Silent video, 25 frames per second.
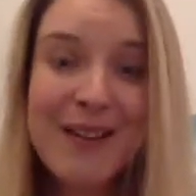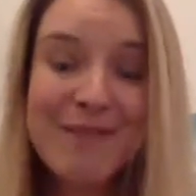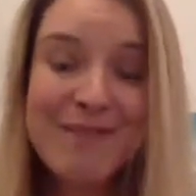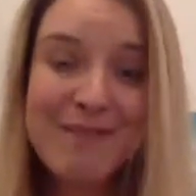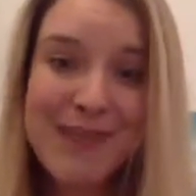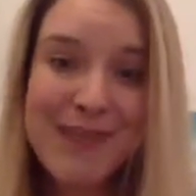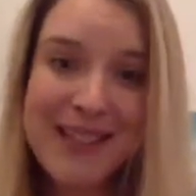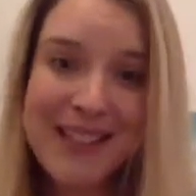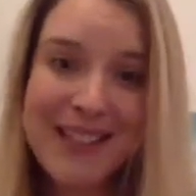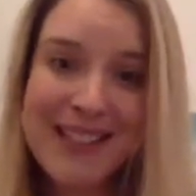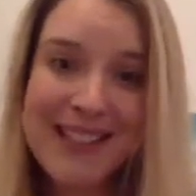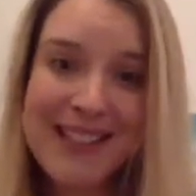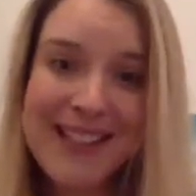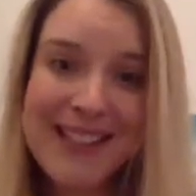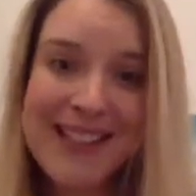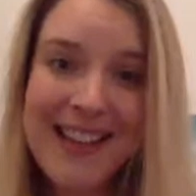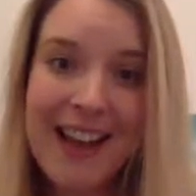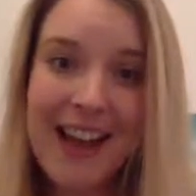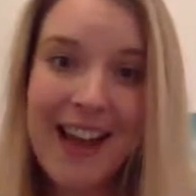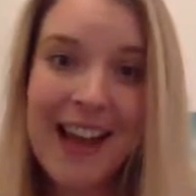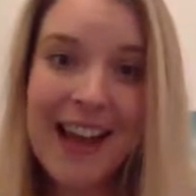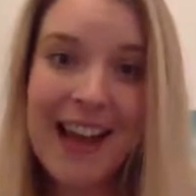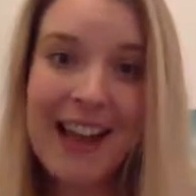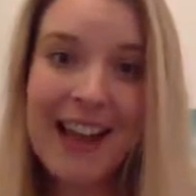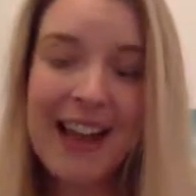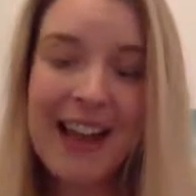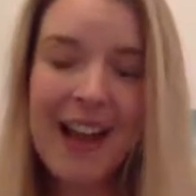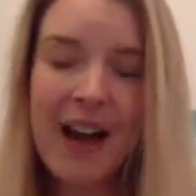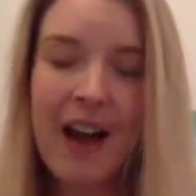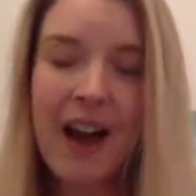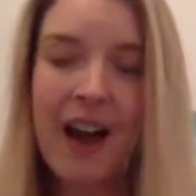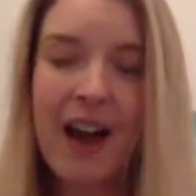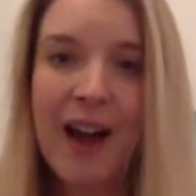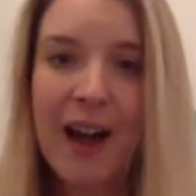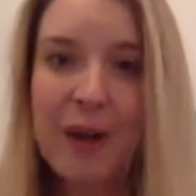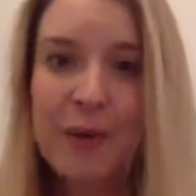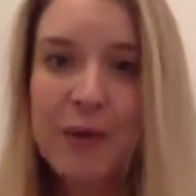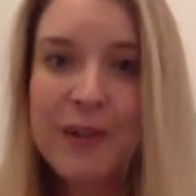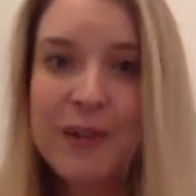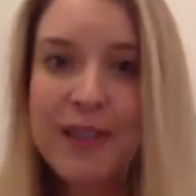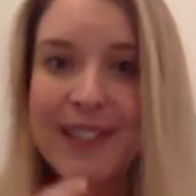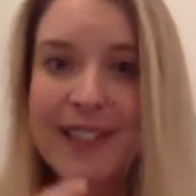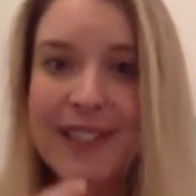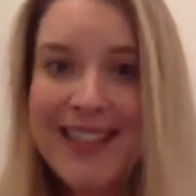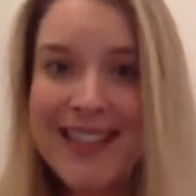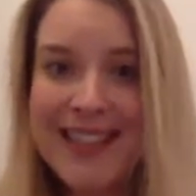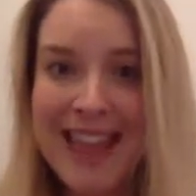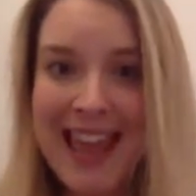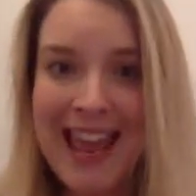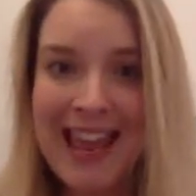because I
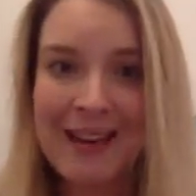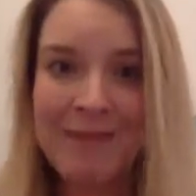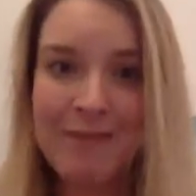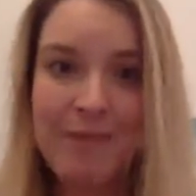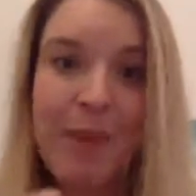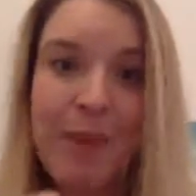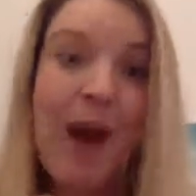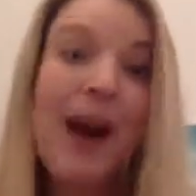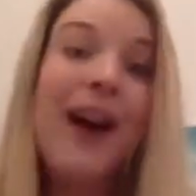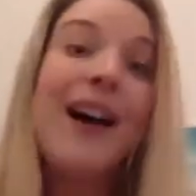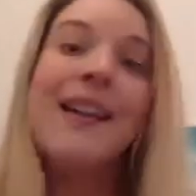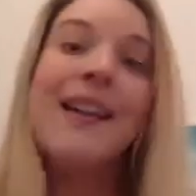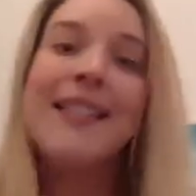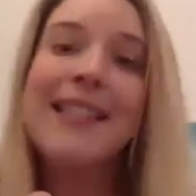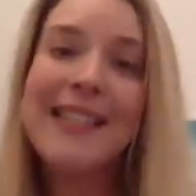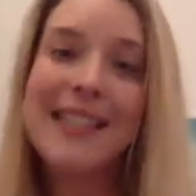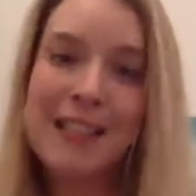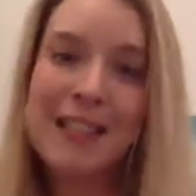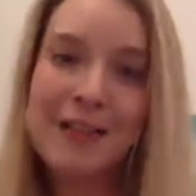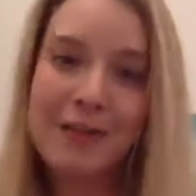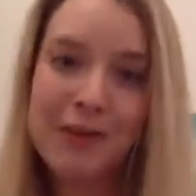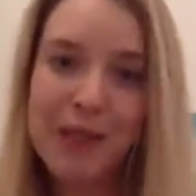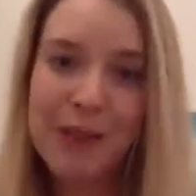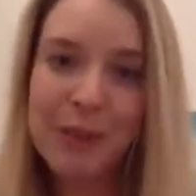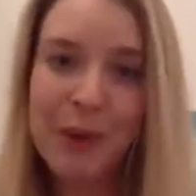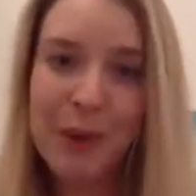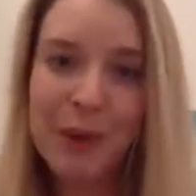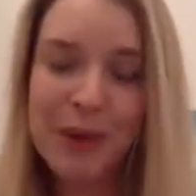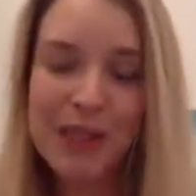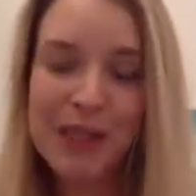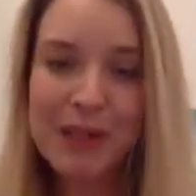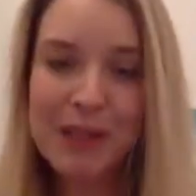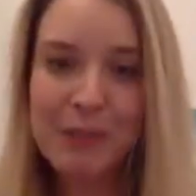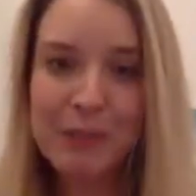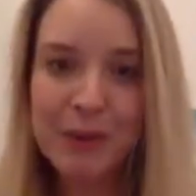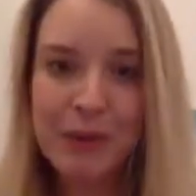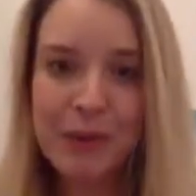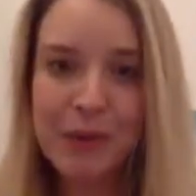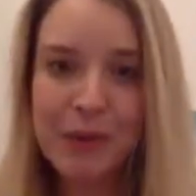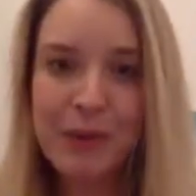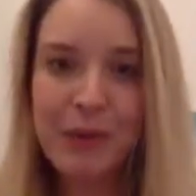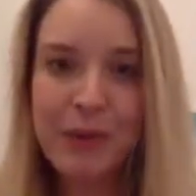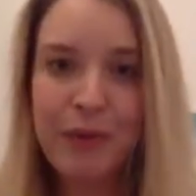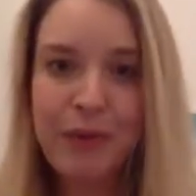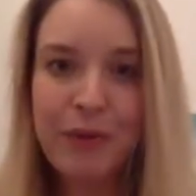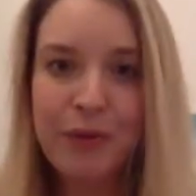was then personally responsible